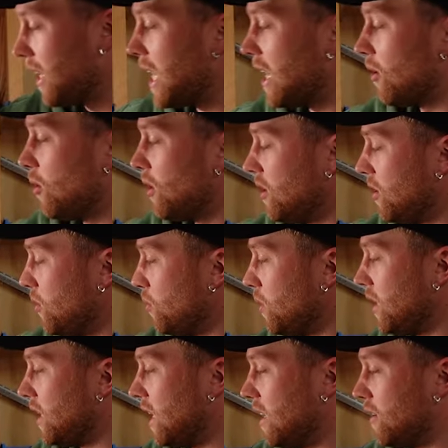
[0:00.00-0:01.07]
now
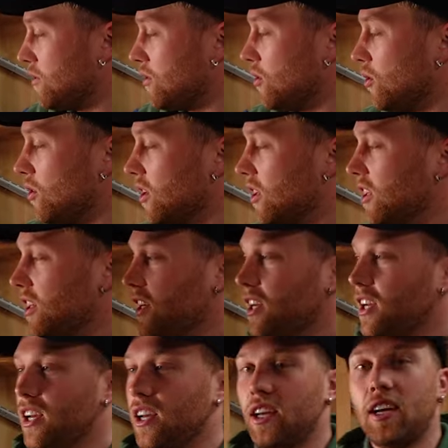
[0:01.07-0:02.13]
we have to
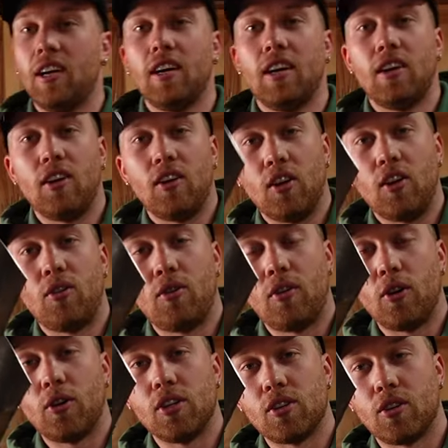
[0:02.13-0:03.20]

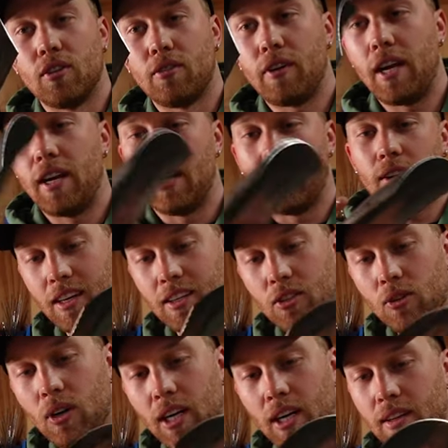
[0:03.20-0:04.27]
focus on the Fender. I
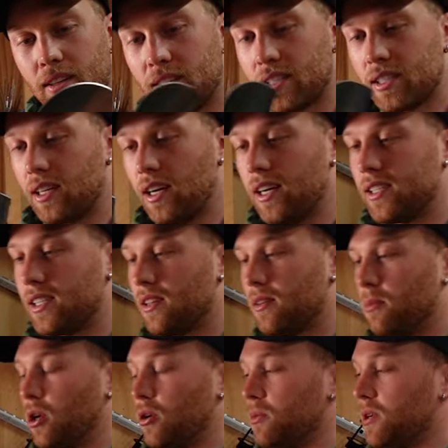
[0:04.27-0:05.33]
do like the size at the
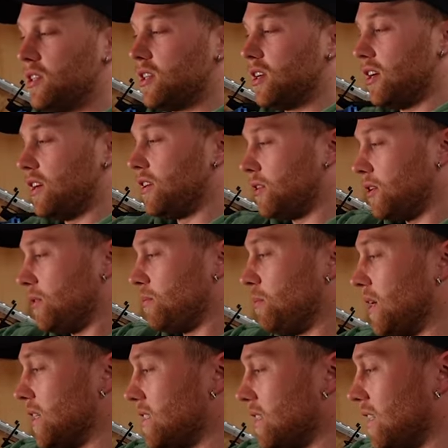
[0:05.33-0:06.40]
moment,
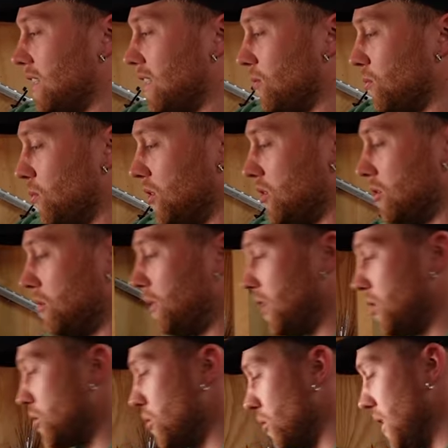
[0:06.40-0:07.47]
but I want to
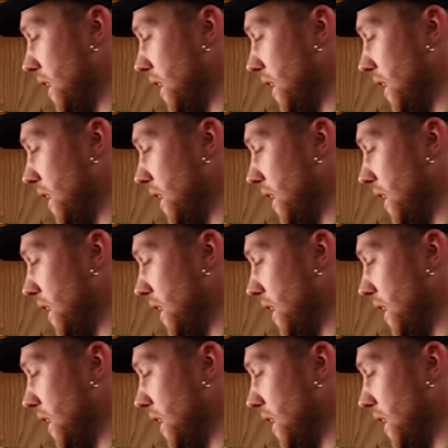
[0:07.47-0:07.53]
make sure